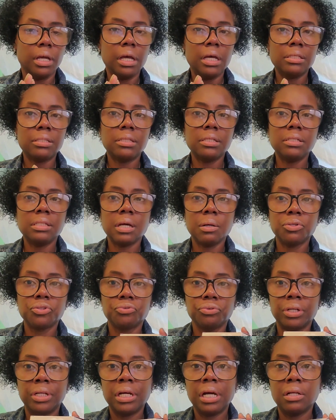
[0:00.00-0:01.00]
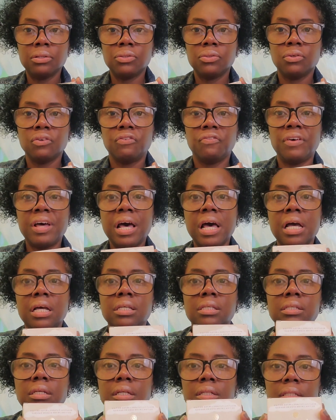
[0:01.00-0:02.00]
since I was running out so
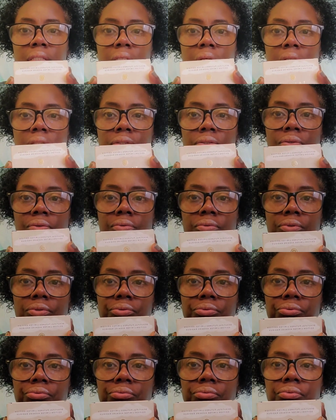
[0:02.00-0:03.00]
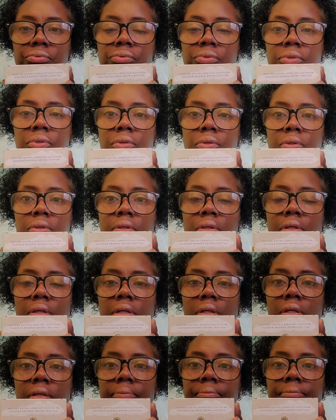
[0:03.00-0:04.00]
fast, I decided to go to
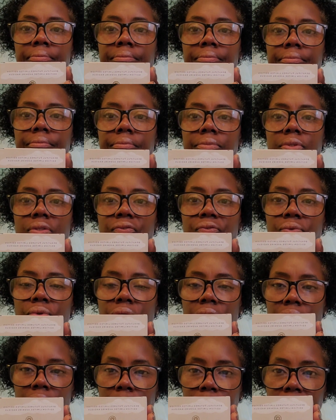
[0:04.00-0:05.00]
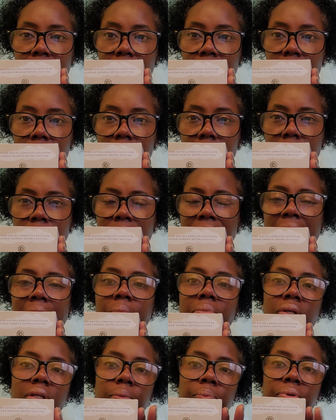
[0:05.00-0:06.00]
um, Sephora and purchase it. But
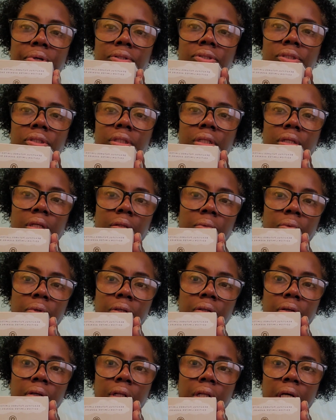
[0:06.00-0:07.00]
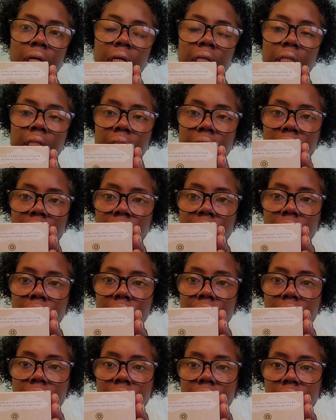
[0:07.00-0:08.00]
I'm going to purchase another one online and get
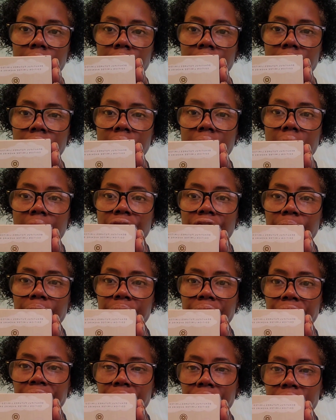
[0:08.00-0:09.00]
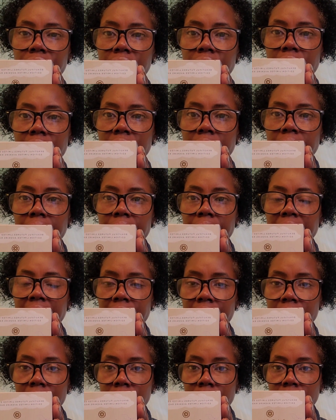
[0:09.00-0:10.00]
a discount for first time
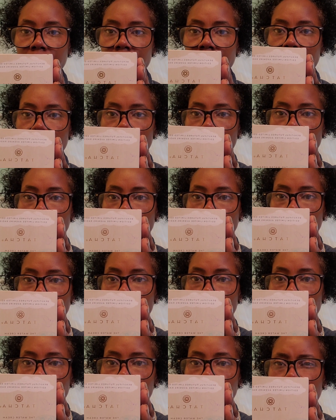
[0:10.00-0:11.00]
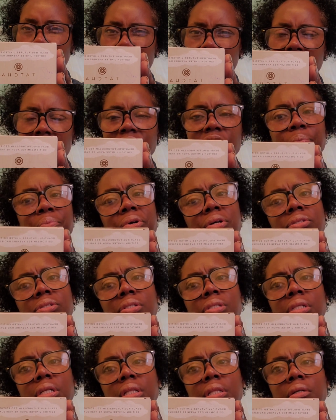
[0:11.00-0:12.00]
buying it on, on their website because I never
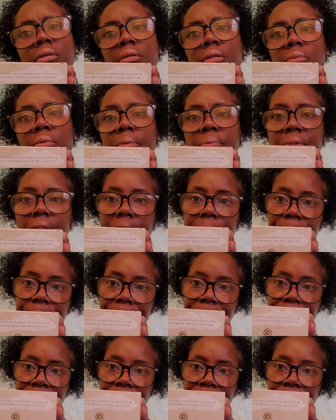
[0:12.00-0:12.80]
purchased anything on their website.